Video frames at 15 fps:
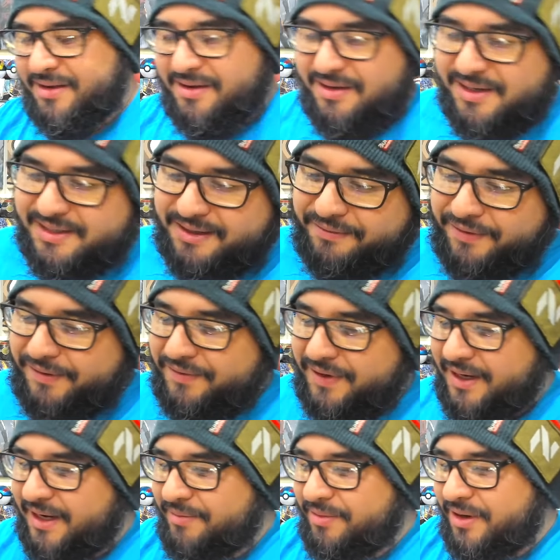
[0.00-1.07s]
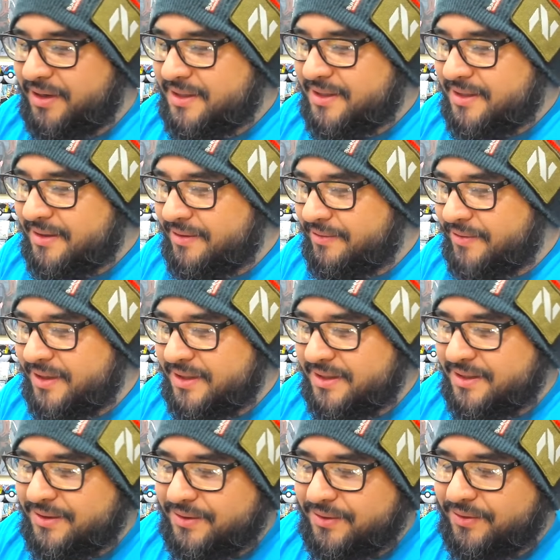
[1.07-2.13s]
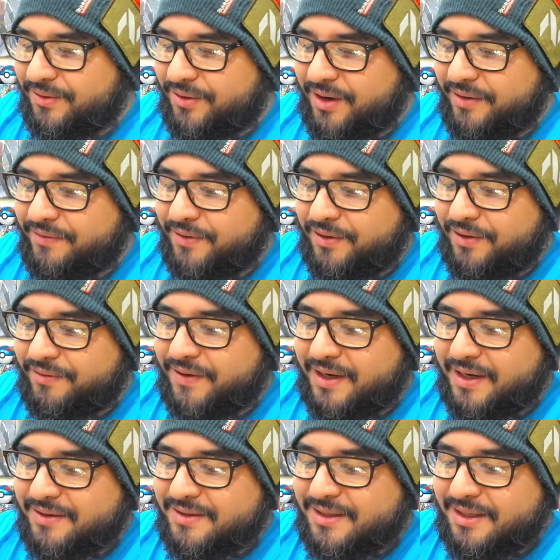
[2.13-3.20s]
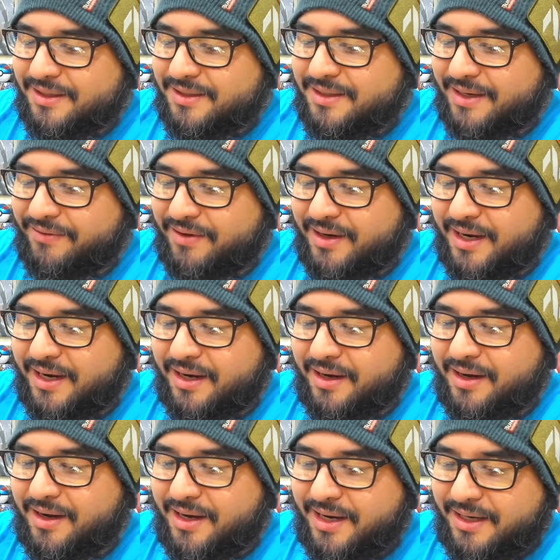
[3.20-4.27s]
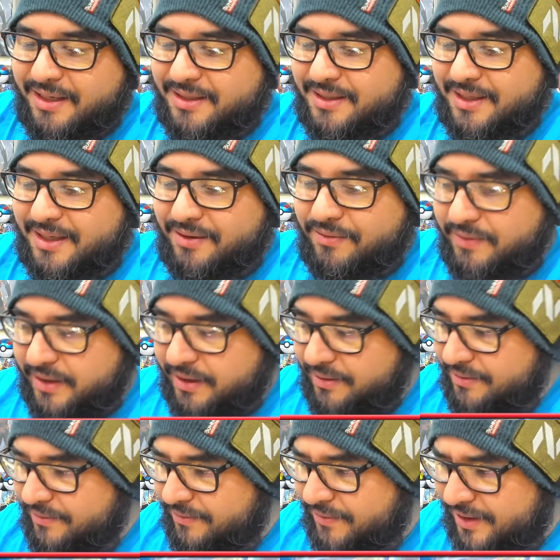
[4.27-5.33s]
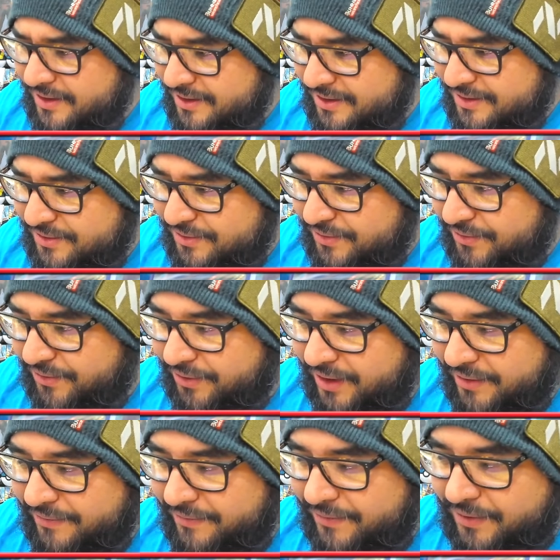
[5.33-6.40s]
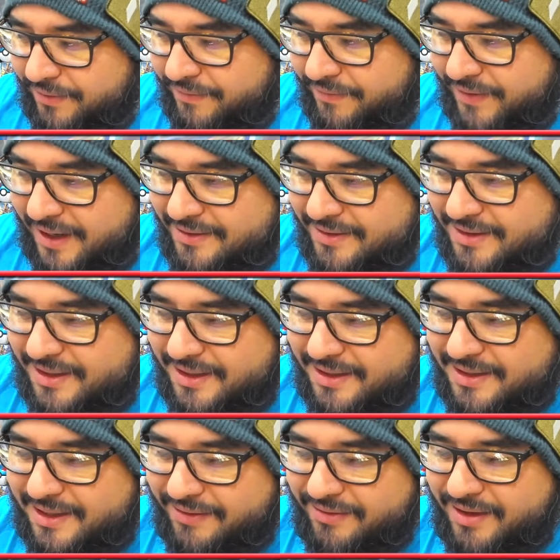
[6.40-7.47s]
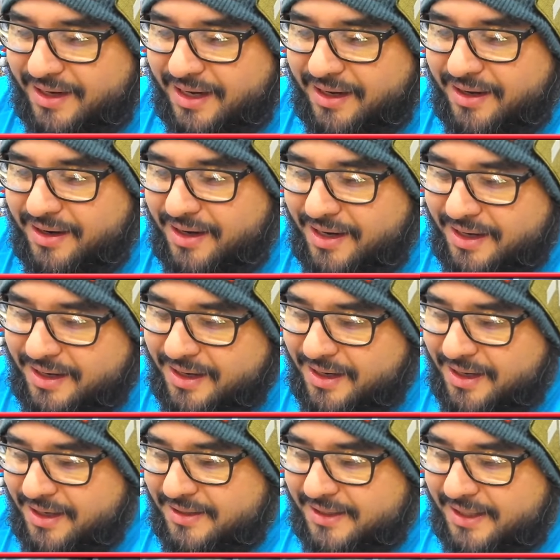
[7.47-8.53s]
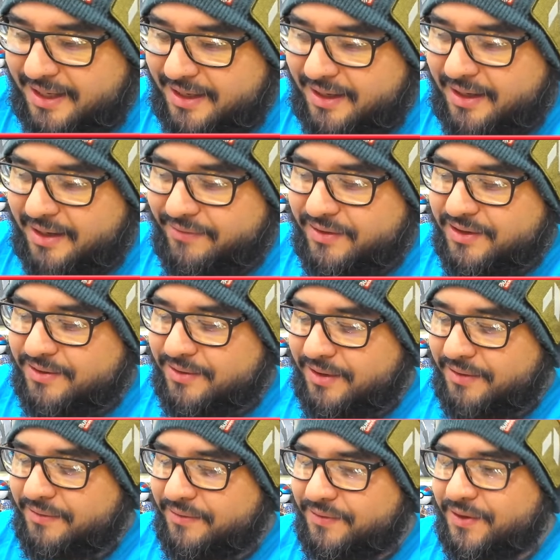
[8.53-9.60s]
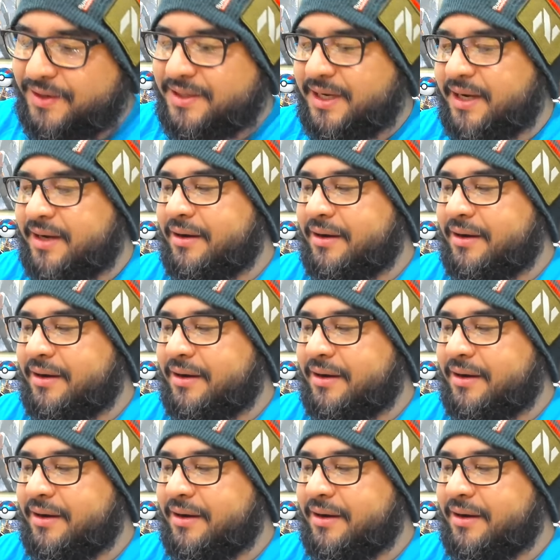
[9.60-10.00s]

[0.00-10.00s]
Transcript: Is it fifteen hit box? one, two, three, four, five, six, seven, eight, nine, ten. Wait. one, two, three, four, five, six, seven, eight, nine, ten, eleven, twelve, thirteen.